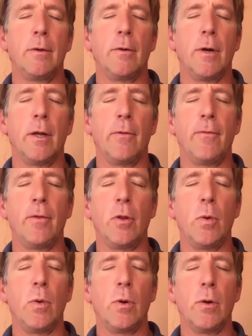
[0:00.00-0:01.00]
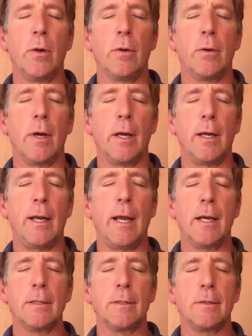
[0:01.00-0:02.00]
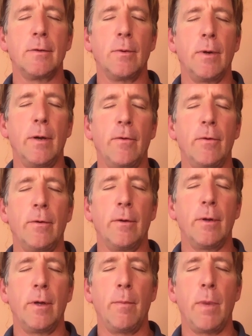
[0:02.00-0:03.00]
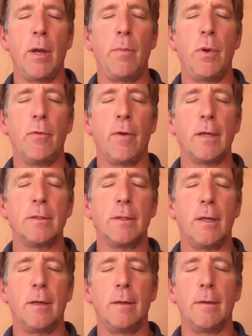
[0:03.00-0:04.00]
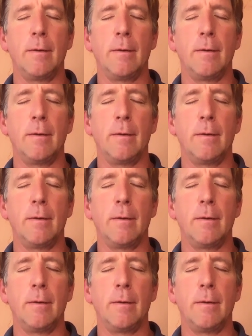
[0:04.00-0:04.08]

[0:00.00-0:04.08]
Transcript: or on the floor or on a desk, wherever it might be resting.